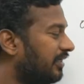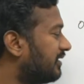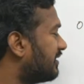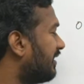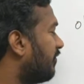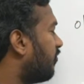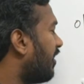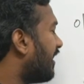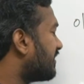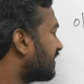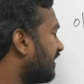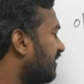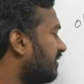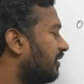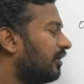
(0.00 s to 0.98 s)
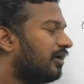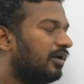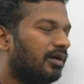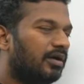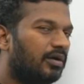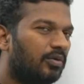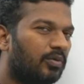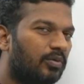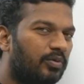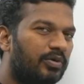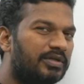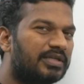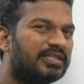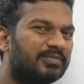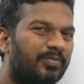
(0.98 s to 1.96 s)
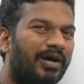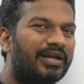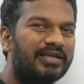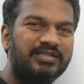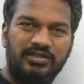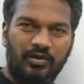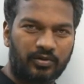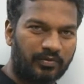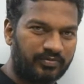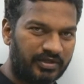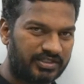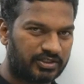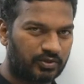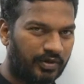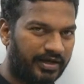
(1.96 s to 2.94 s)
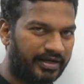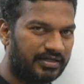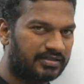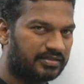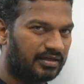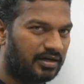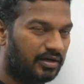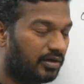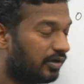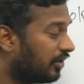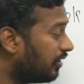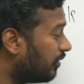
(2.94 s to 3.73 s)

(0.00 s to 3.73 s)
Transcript: Instead of asking who is the smallest out of these two arrays now,